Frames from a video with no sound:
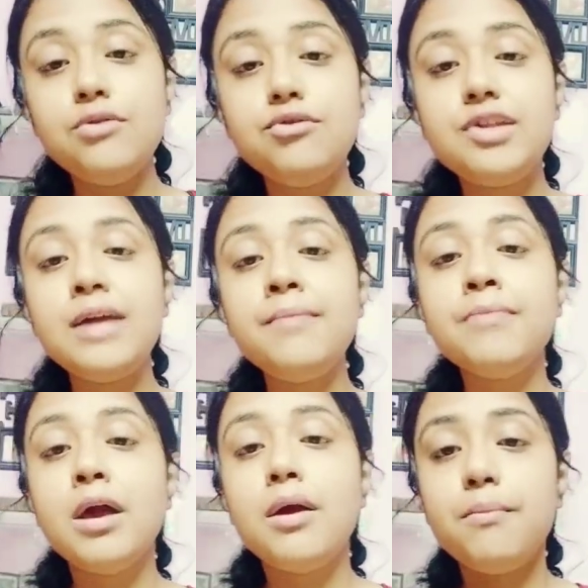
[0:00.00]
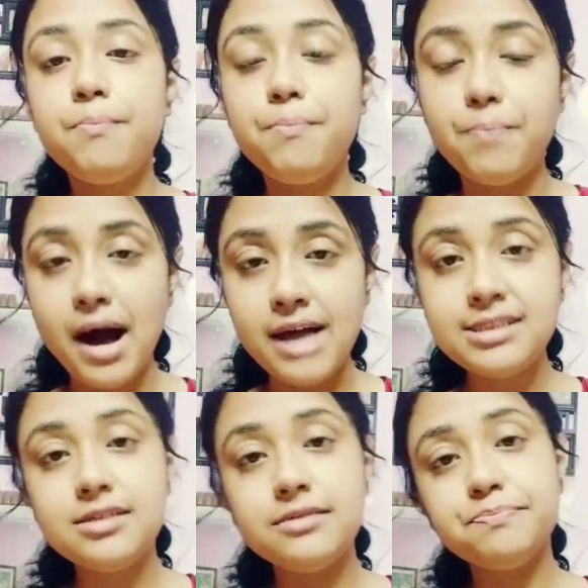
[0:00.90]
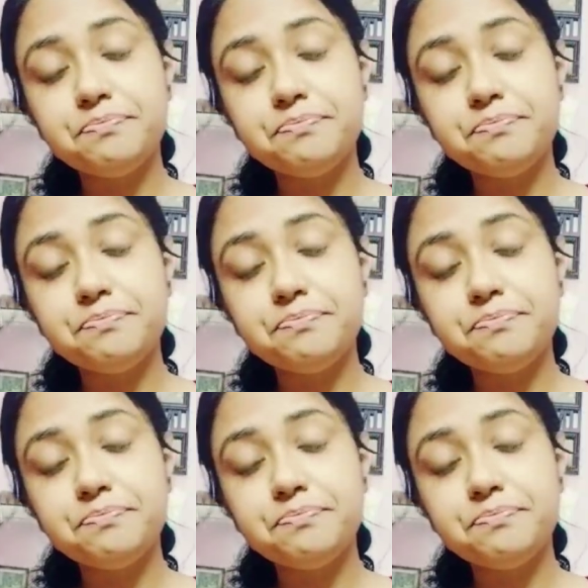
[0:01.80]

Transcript: using past